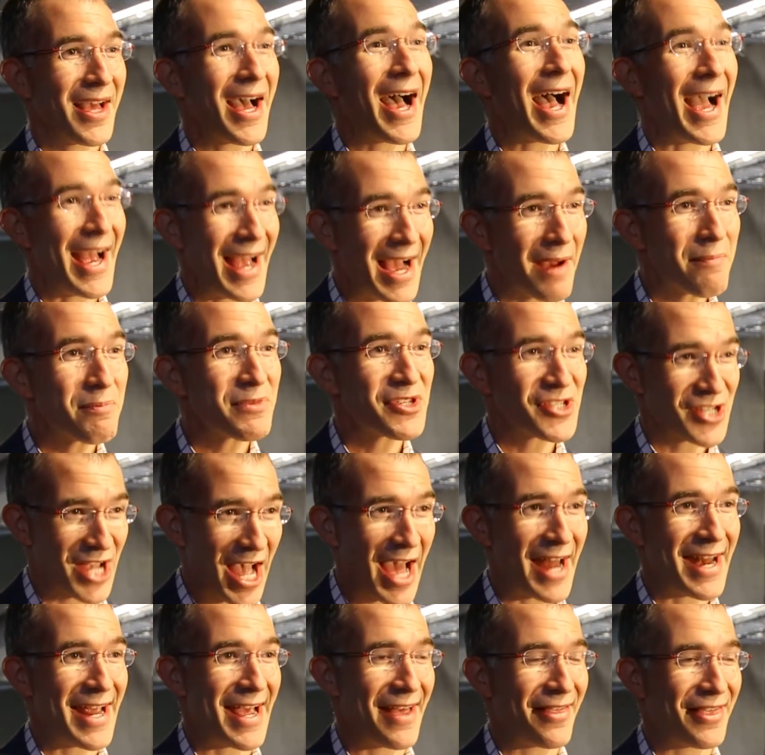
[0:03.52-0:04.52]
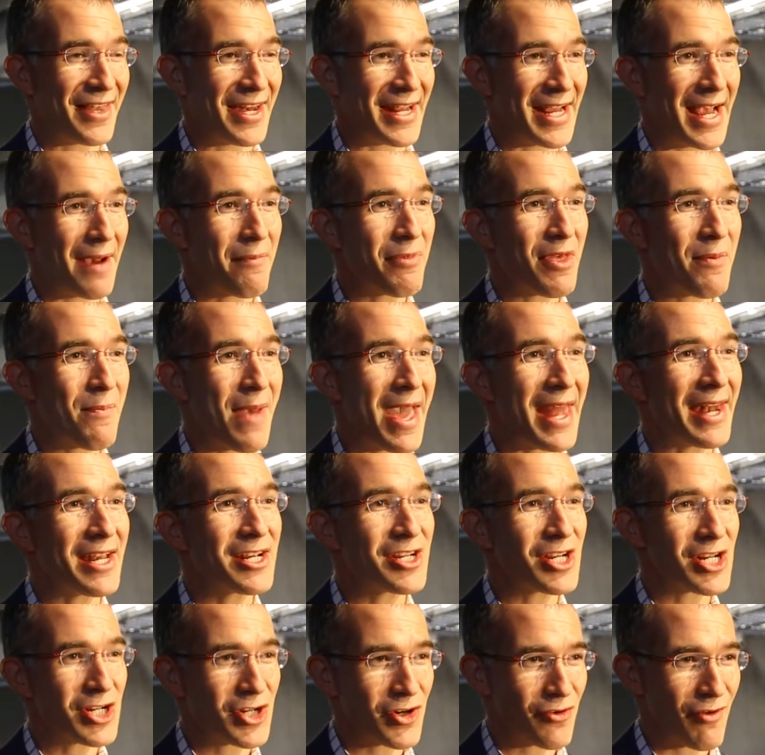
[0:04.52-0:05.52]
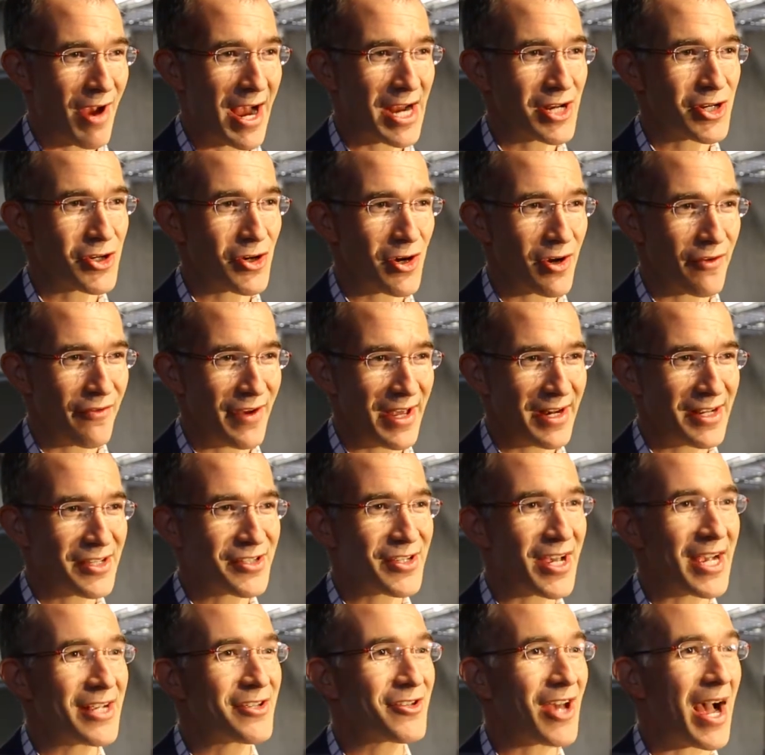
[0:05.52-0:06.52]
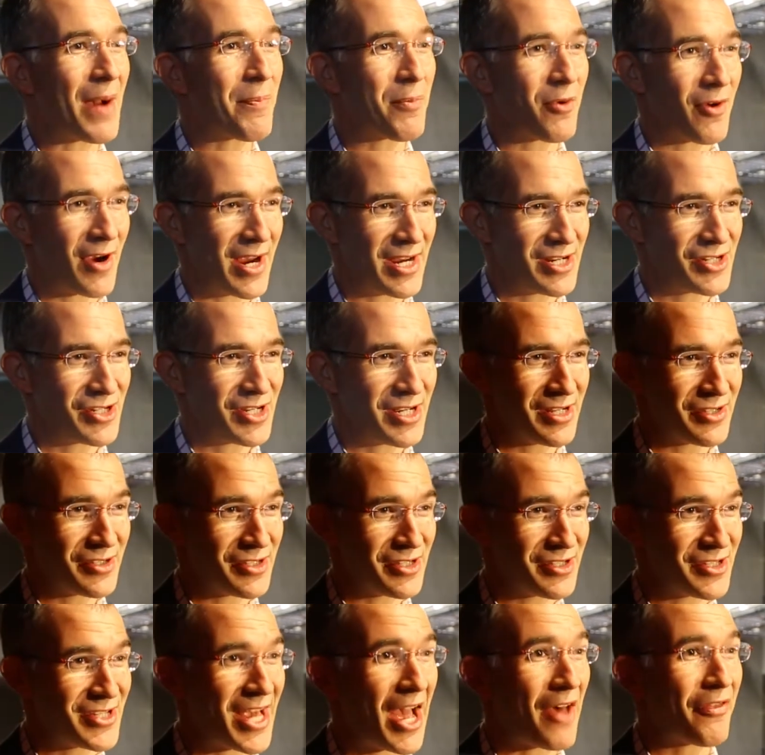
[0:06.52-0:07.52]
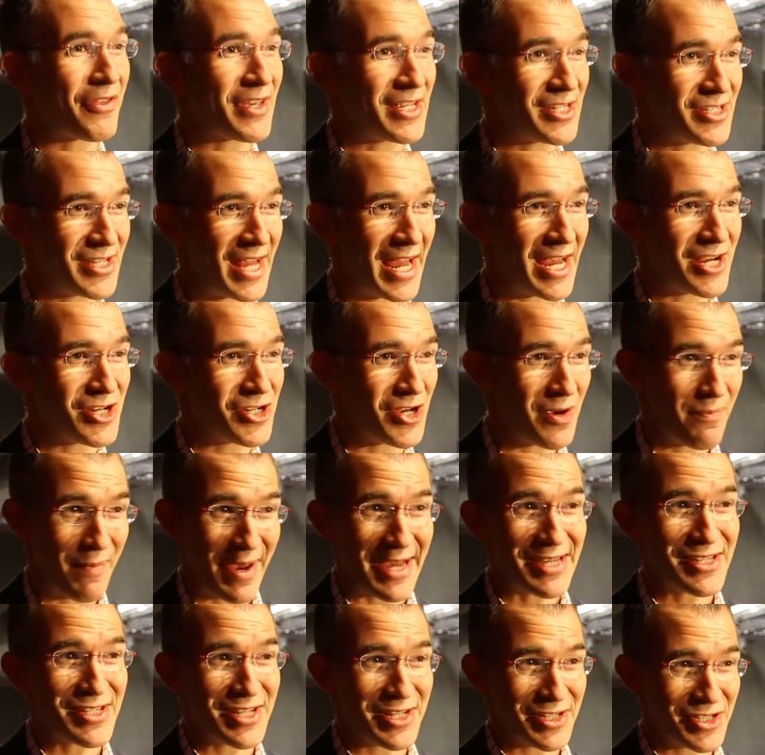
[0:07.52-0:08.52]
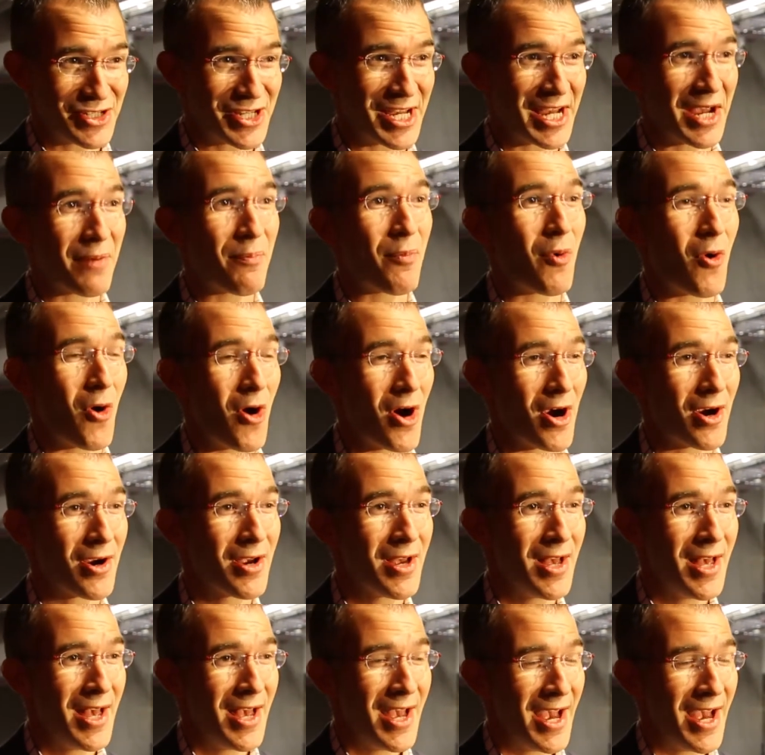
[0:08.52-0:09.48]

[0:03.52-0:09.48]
Hi, I'm Scott Anthony. I'm the Managing Director of Insight's Operations in Southeast Asia based in Singapore.